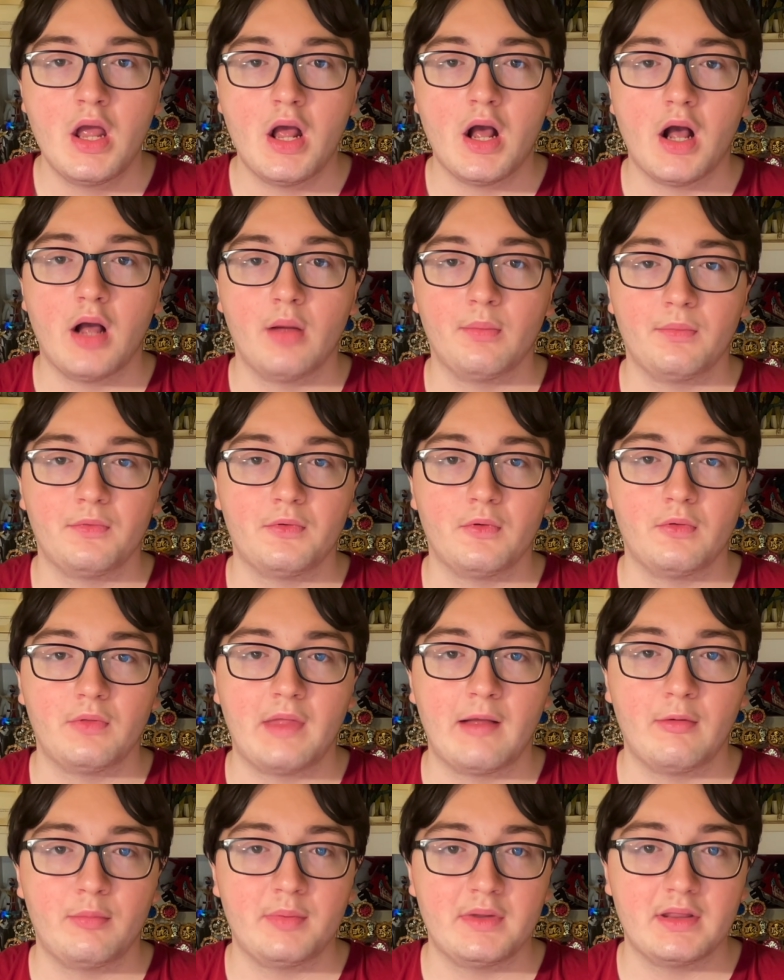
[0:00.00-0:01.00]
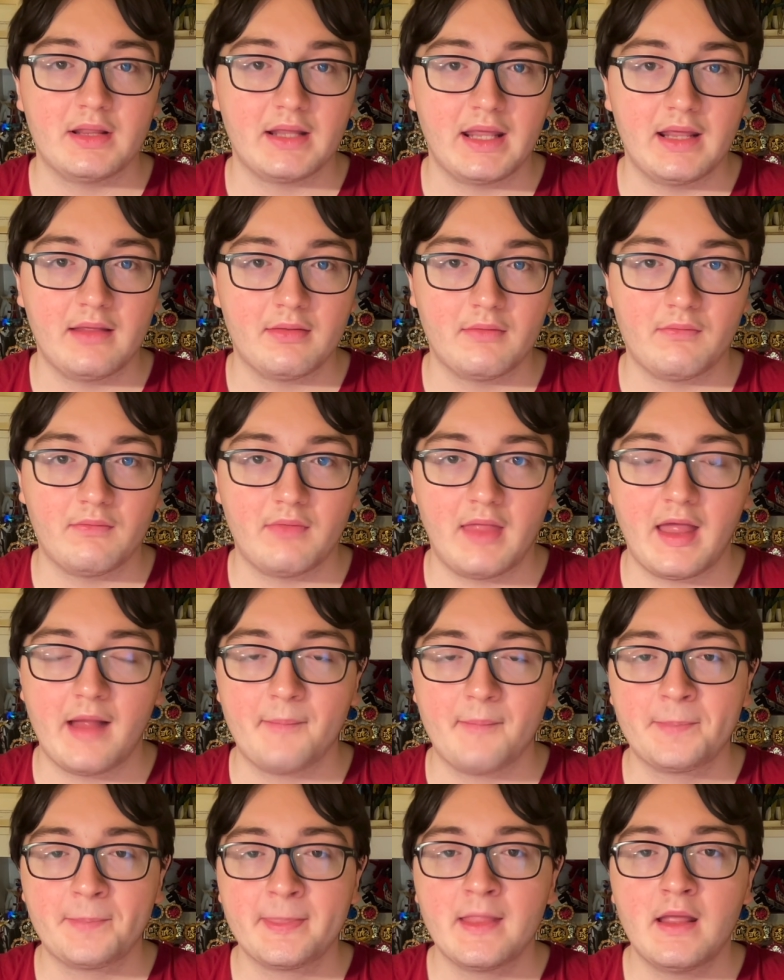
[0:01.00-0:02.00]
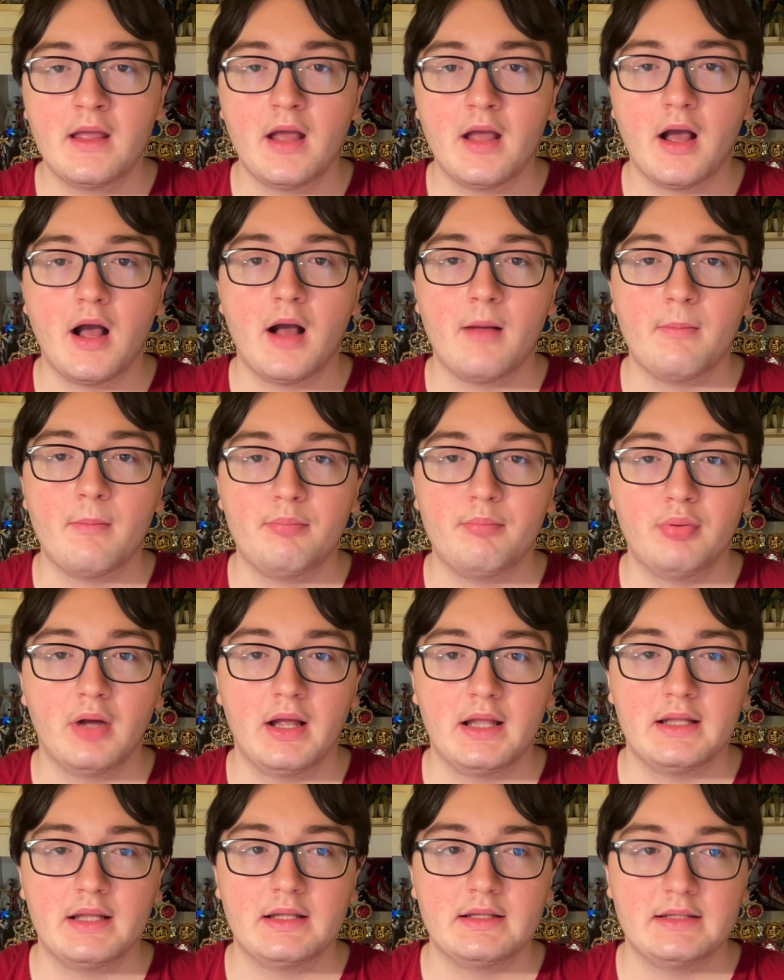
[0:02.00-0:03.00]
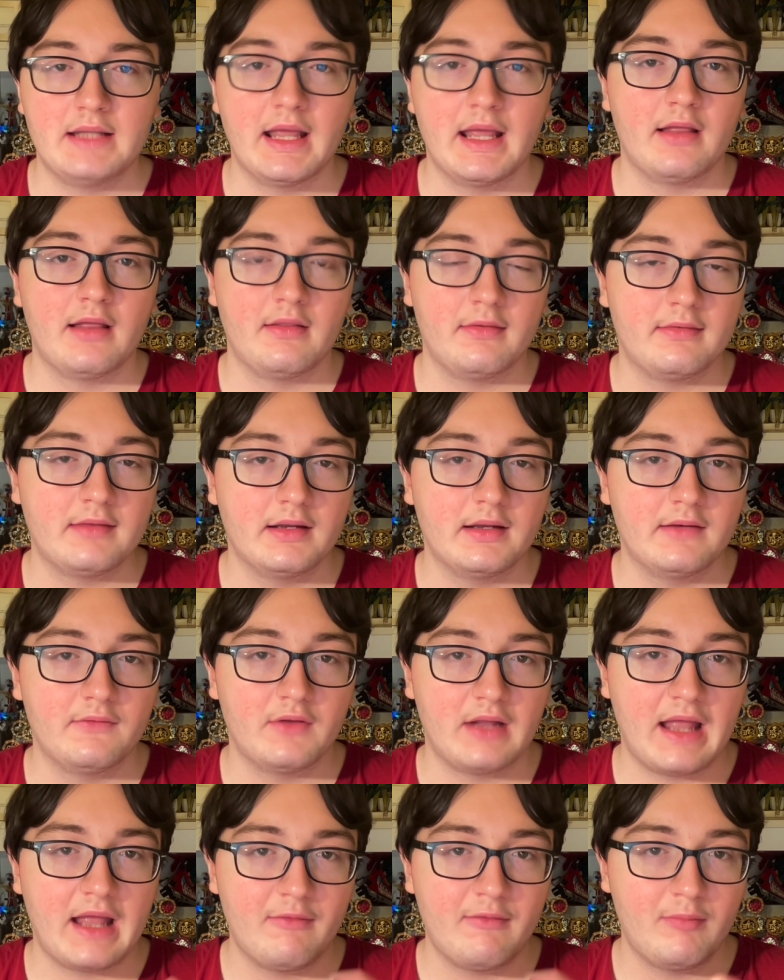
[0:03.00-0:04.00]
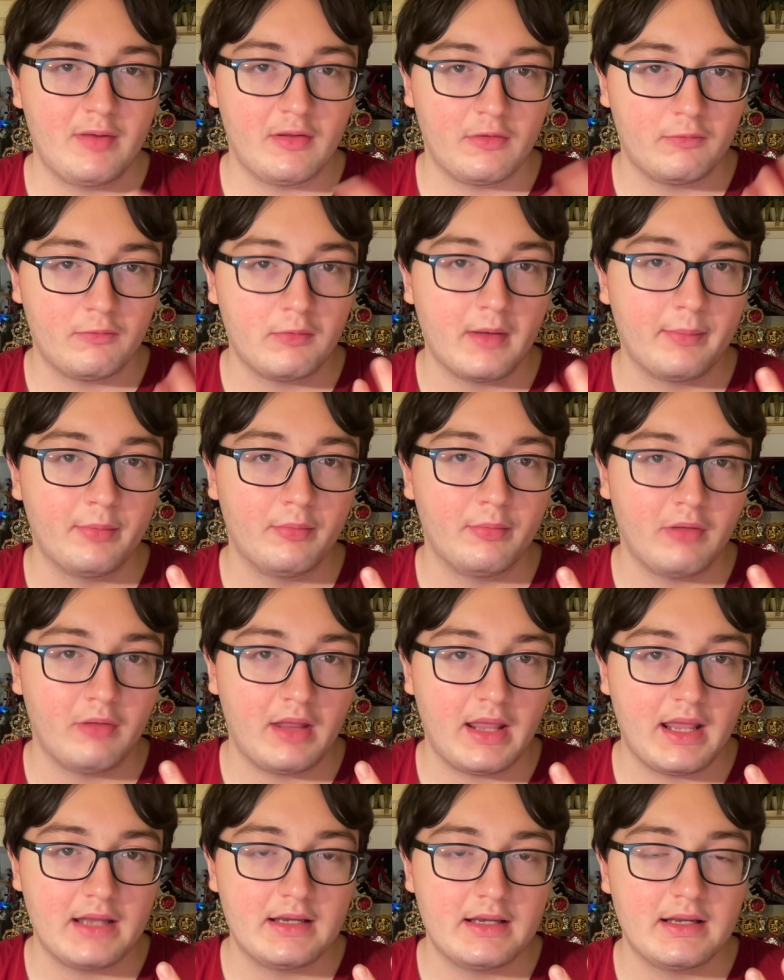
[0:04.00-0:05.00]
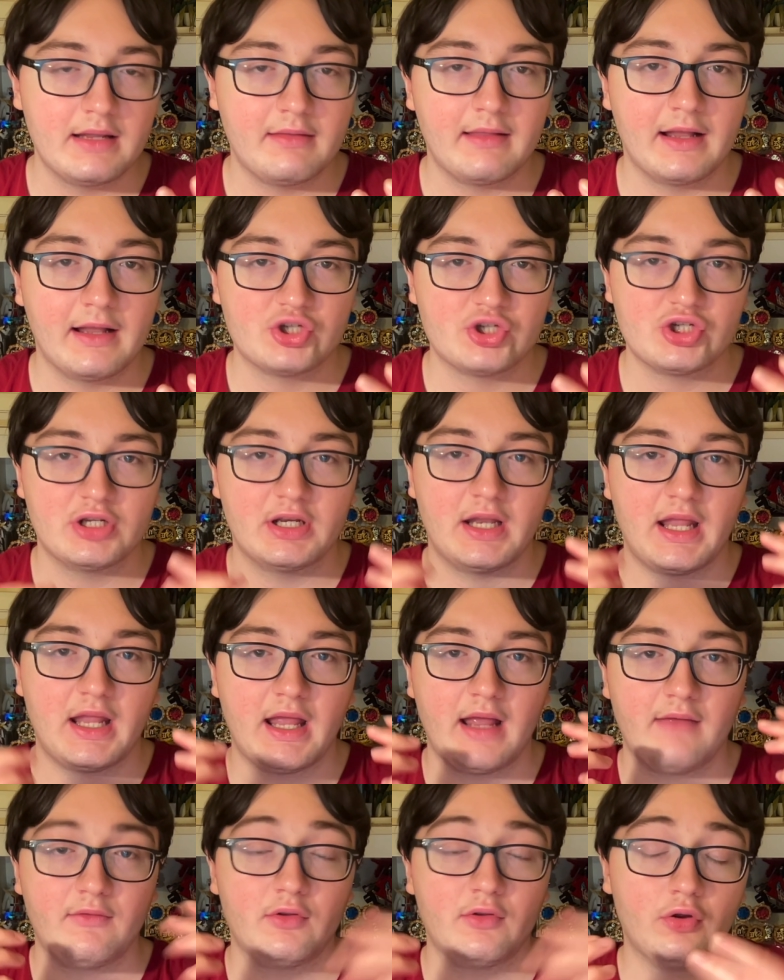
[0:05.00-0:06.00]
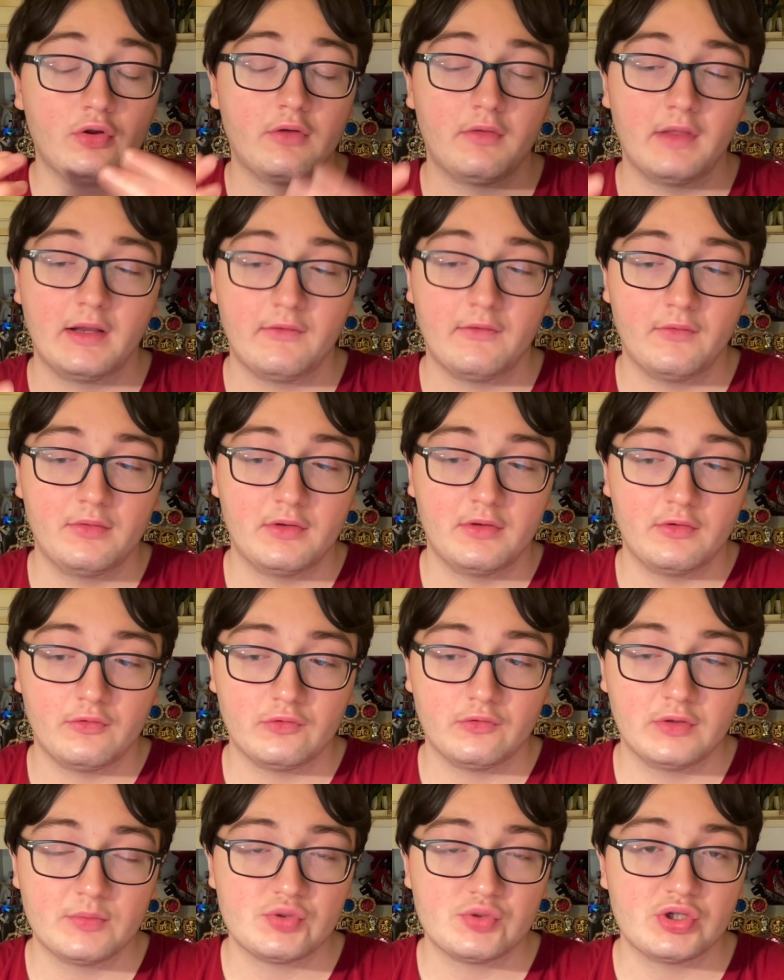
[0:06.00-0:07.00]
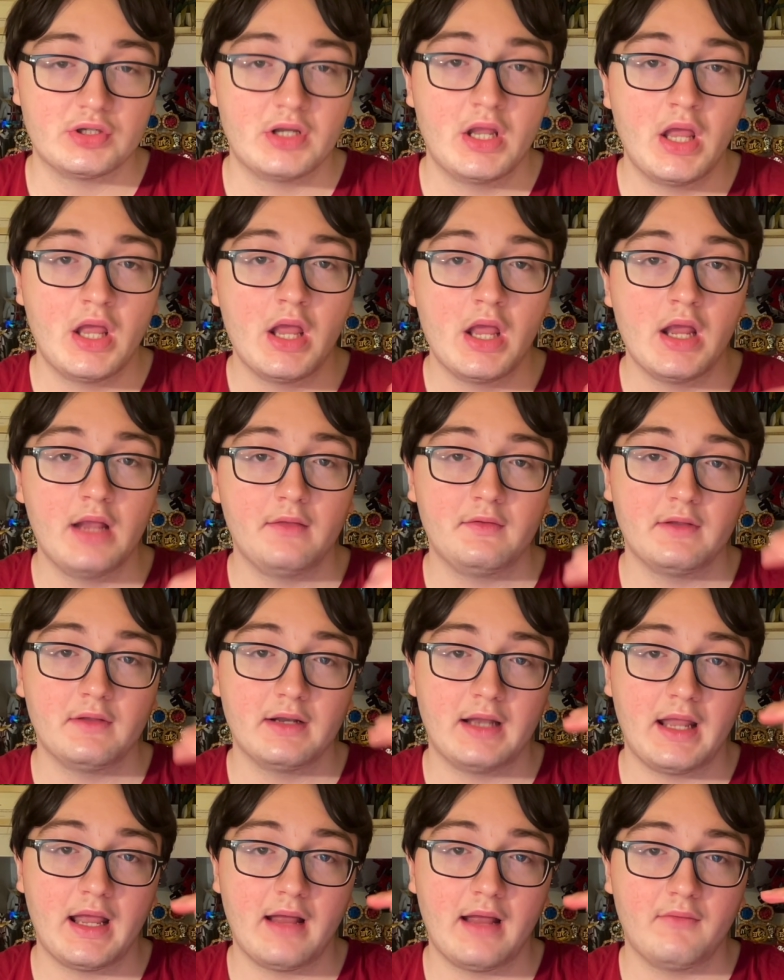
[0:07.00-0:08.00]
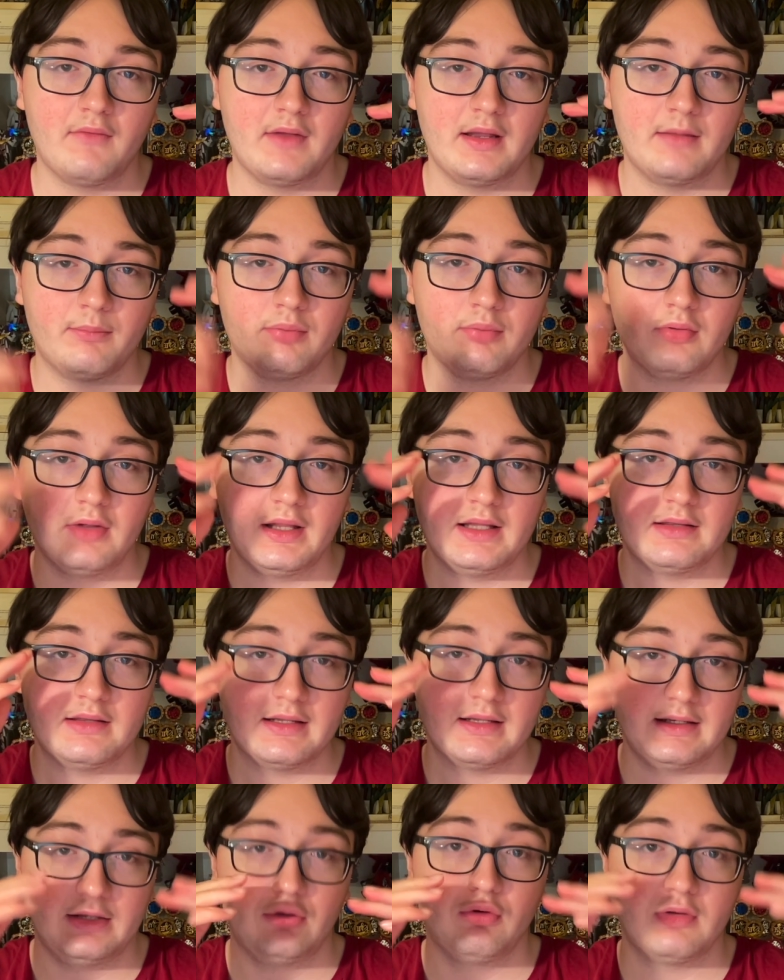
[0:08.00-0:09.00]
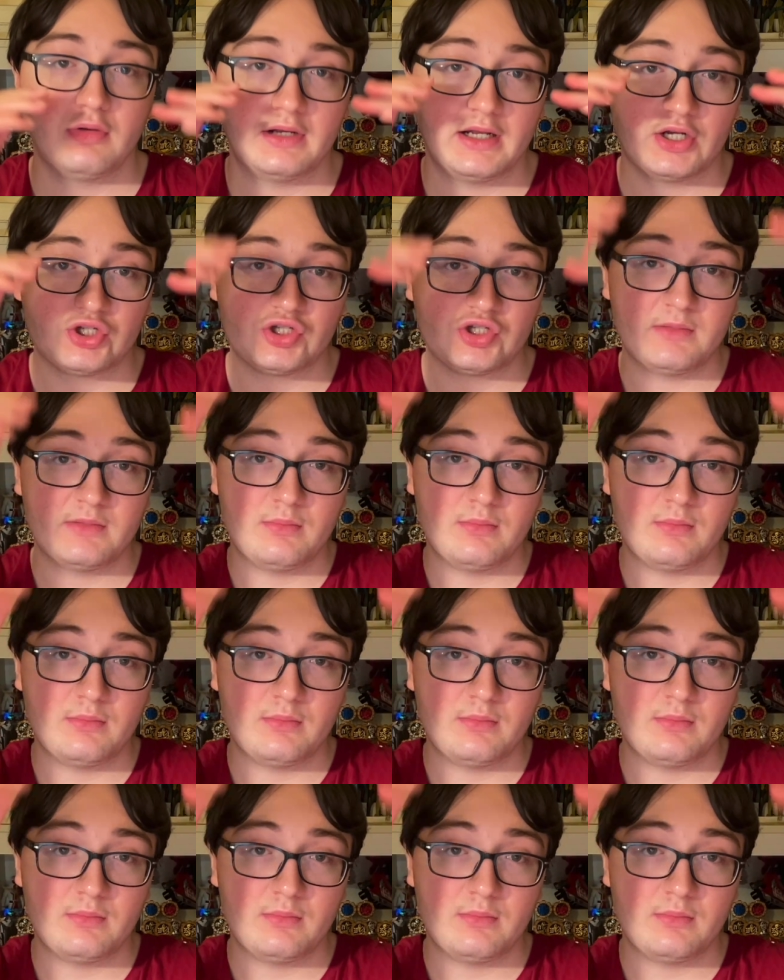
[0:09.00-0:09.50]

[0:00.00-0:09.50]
Um, so that would be the case of that. Um, but yeah, instead of it having a swappable head, it's actually going to have. It looks like from the description, it's going to have a plate that you can actually